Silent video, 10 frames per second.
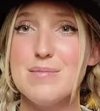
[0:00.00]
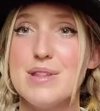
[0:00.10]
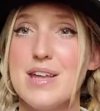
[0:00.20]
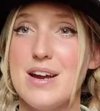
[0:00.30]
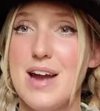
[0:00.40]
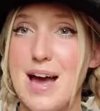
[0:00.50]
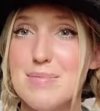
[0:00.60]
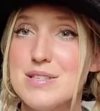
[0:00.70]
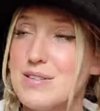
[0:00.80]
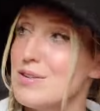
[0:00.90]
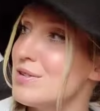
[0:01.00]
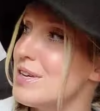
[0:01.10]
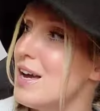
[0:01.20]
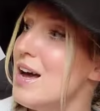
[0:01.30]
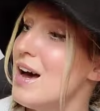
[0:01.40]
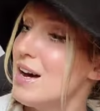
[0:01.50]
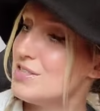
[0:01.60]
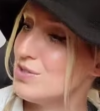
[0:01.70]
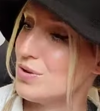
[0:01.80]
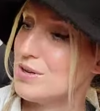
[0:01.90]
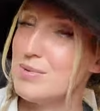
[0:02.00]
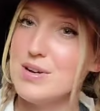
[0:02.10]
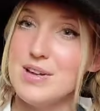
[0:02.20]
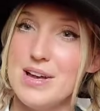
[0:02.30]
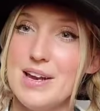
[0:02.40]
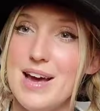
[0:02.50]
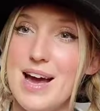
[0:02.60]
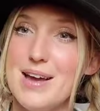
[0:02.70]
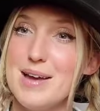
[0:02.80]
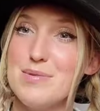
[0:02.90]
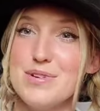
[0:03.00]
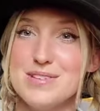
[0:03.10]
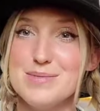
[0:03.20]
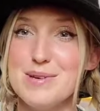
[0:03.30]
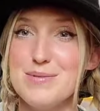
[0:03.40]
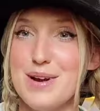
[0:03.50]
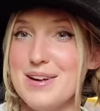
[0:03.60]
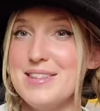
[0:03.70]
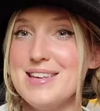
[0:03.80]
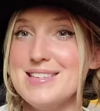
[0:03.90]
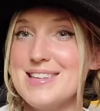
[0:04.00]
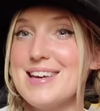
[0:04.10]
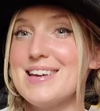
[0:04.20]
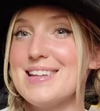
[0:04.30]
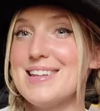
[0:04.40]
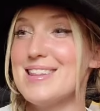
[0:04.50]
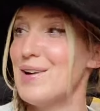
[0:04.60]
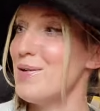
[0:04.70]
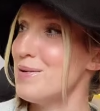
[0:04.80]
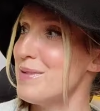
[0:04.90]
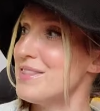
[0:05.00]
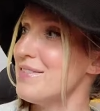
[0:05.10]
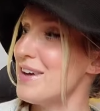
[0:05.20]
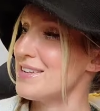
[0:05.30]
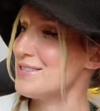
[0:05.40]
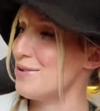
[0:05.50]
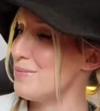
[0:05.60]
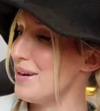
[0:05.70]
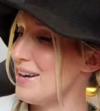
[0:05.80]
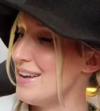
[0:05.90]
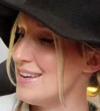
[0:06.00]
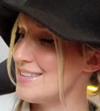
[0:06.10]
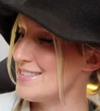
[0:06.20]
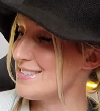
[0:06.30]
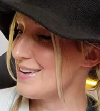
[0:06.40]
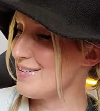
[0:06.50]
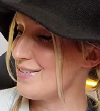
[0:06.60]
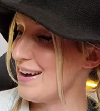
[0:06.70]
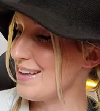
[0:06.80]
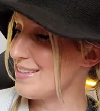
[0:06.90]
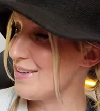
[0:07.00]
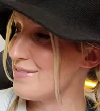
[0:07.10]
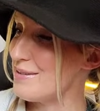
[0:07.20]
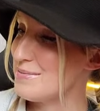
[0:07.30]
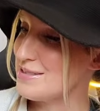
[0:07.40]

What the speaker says: but they're absolutely adorable, and I am going to be wearing these like the whole month of October, so I love them